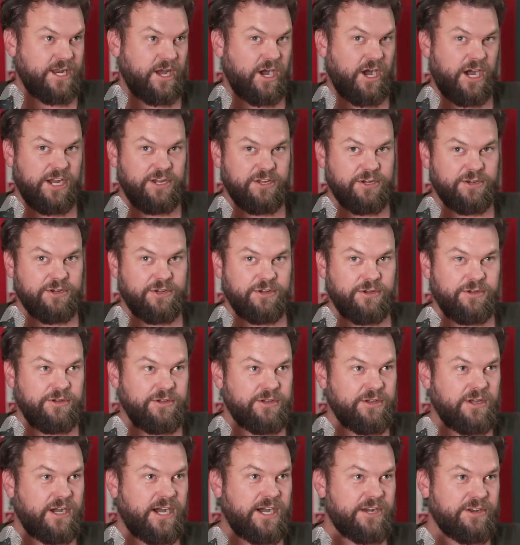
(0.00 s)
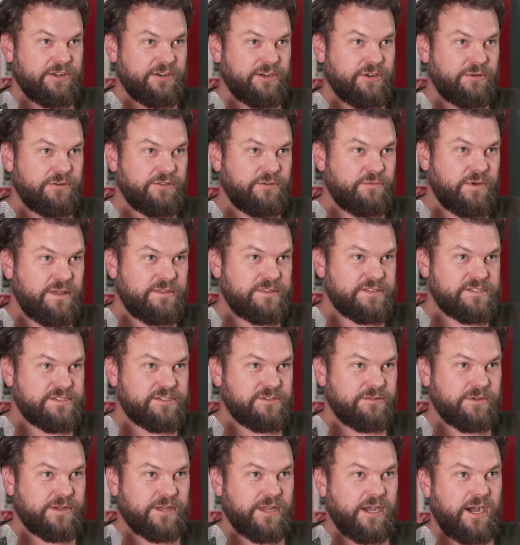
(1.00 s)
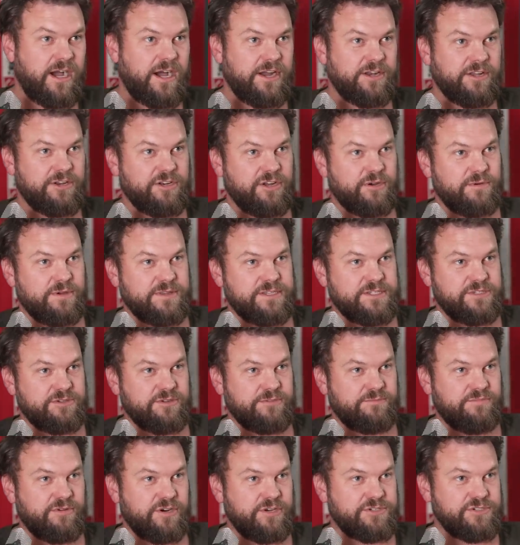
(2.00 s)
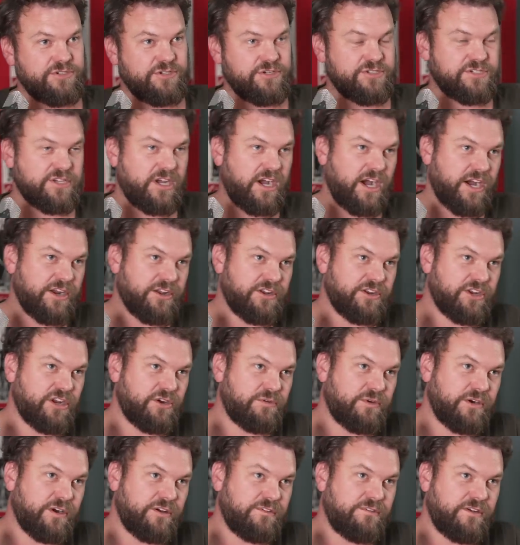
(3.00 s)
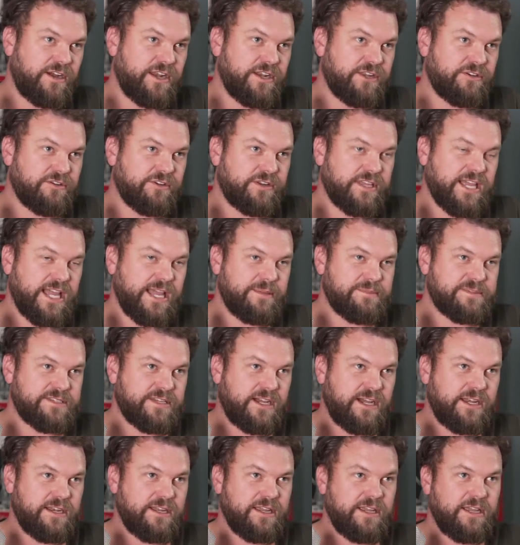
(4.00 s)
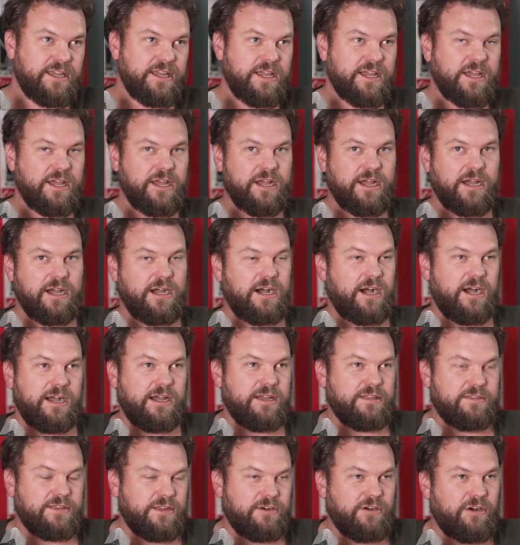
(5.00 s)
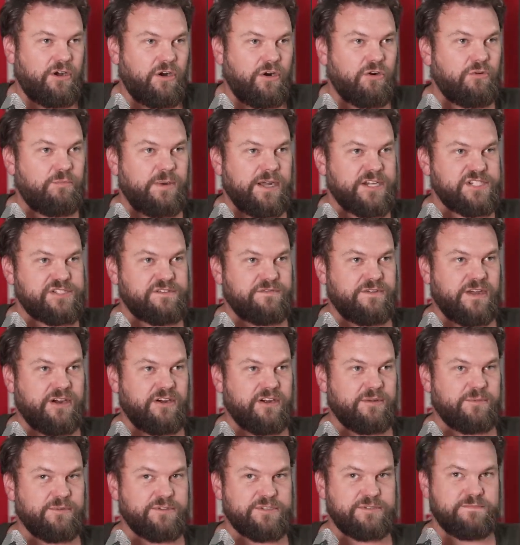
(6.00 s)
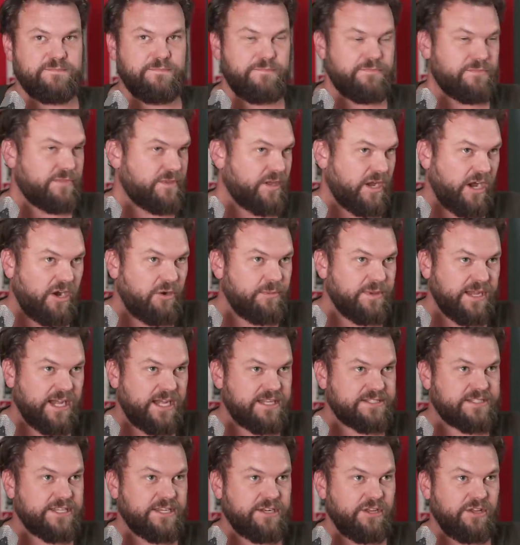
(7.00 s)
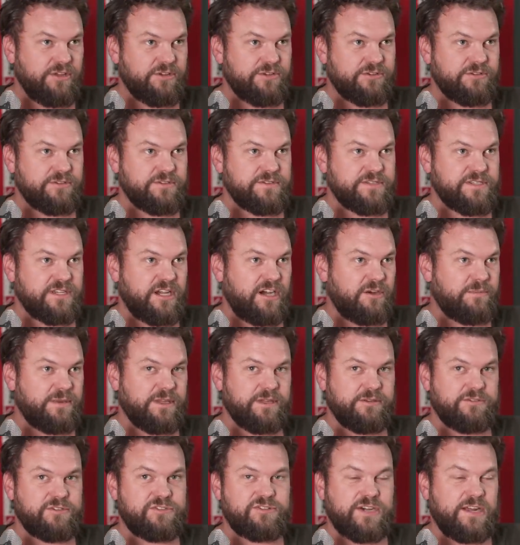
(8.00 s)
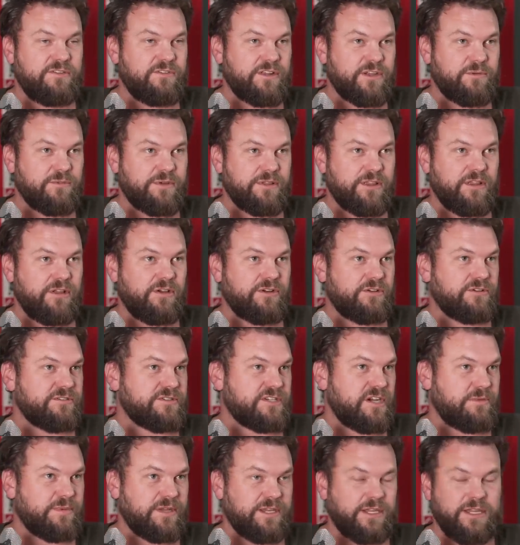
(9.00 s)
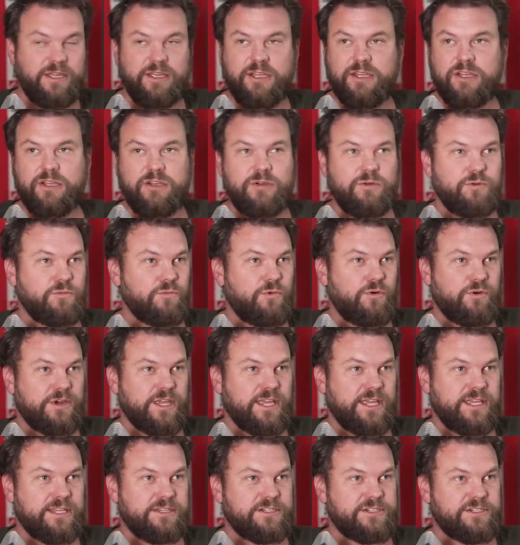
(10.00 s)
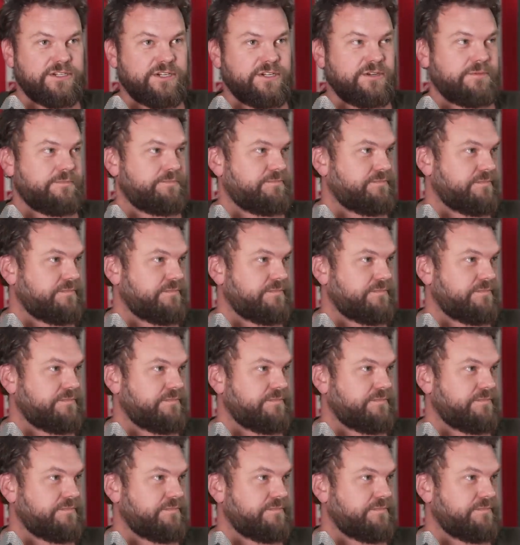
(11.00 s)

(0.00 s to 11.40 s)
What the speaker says: I don't know. I don't know what the weather's doing. I don't know whether it's good produce. I don't know where I'll find a good campsite. There are a whole bunch of variables. I'll be asking locals. I'll be traveling with locals. I'll be walking into